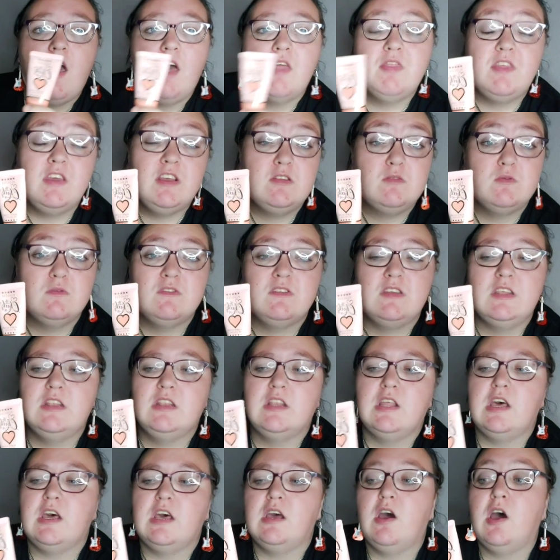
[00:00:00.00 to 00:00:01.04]
This was in
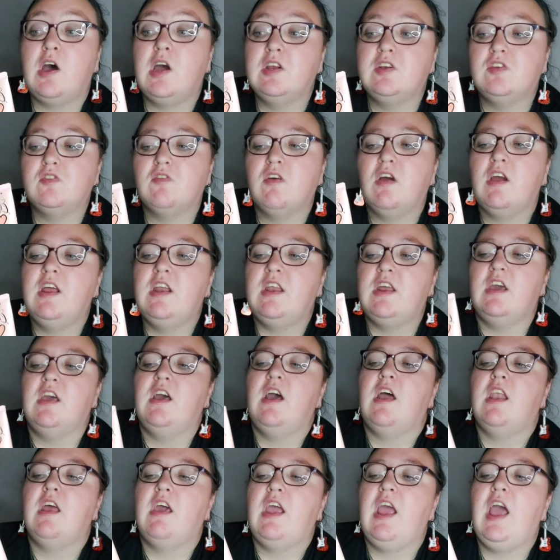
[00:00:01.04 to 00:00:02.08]
there, I tried it,
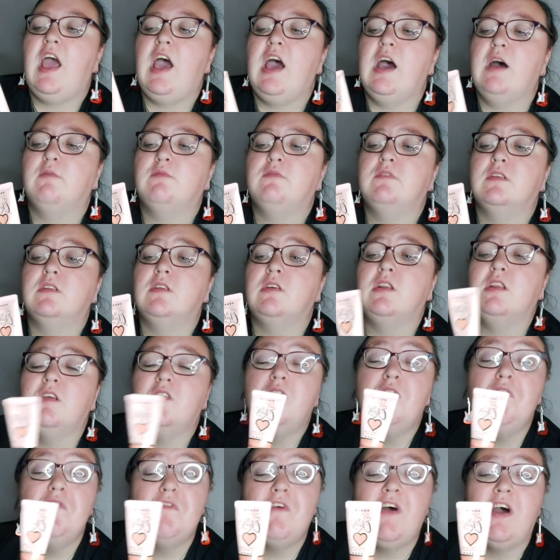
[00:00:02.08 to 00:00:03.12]
and I absolutely
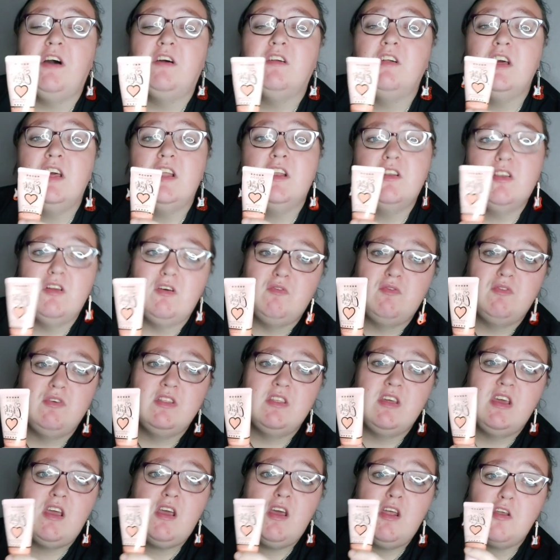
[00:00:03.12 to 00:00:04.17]
fell in love with
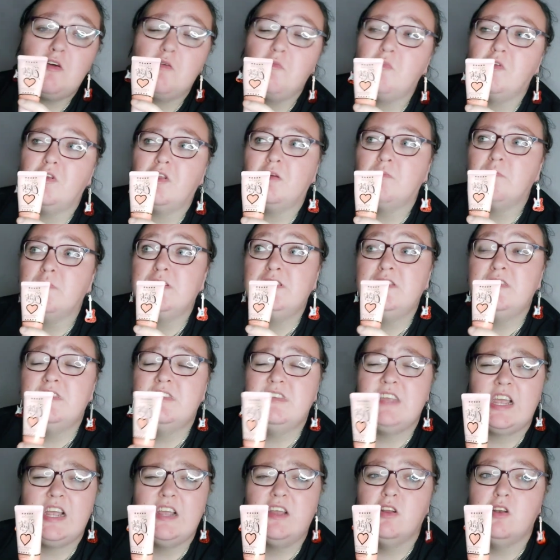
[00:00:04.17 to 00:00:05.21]
it, and I'm on like my
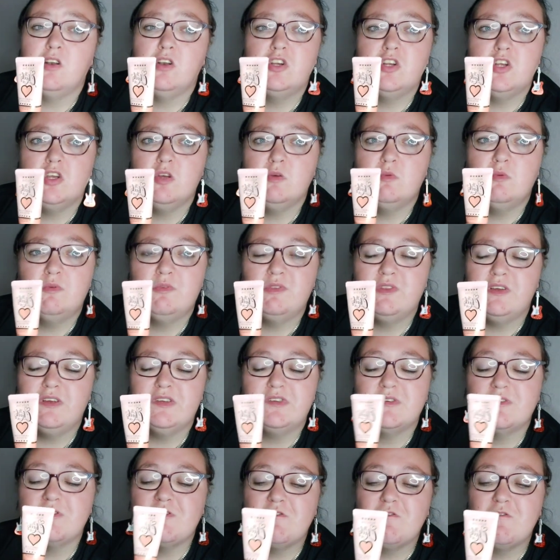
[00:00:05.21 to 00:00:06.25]
second tube of this
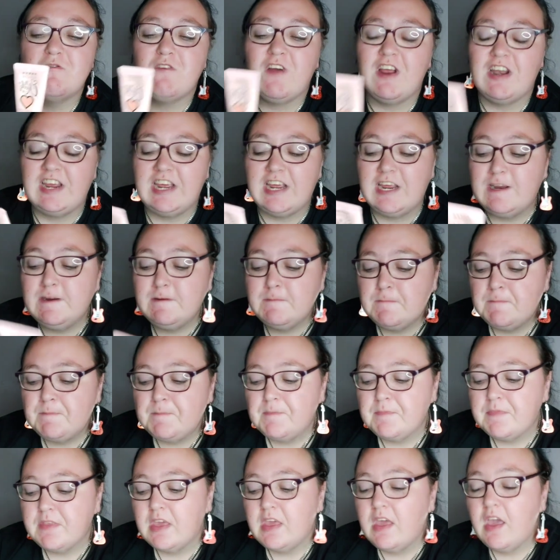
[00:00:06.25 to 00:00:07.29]
already.
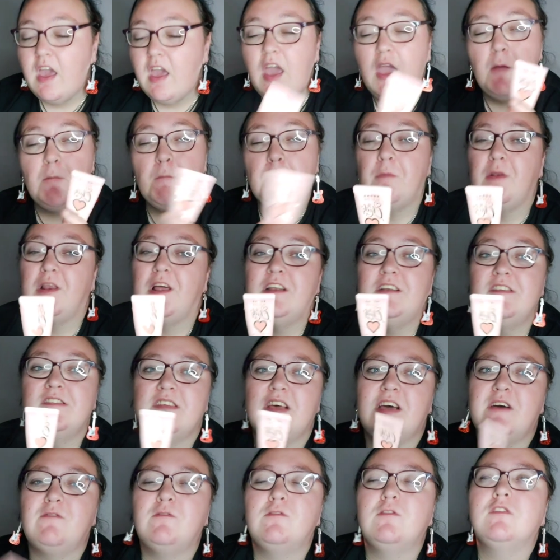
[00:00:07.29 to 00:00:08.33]
It blends
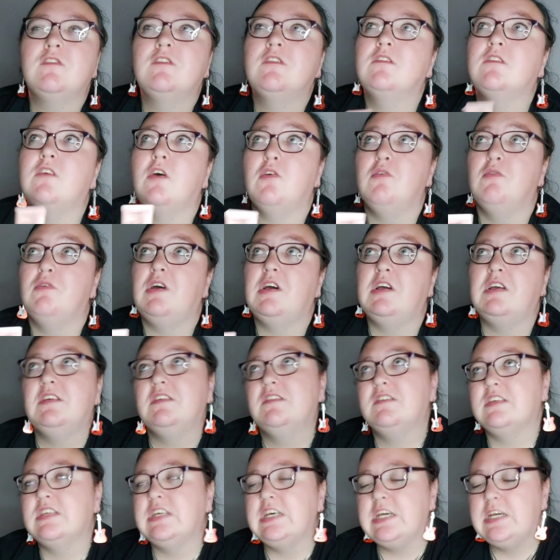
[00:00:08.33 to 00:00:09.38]
out so
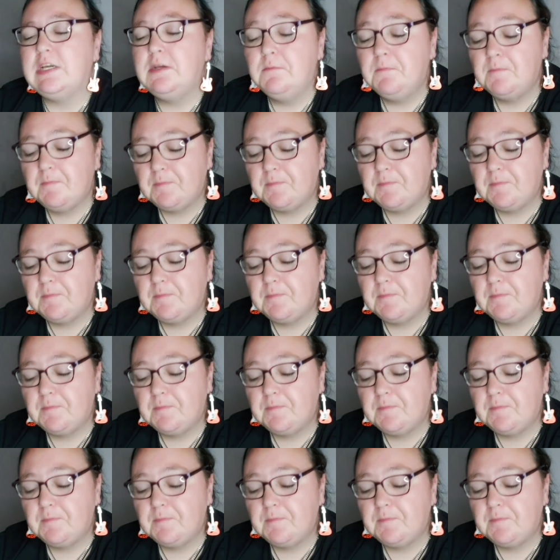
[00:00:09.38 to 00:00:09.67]
nicely.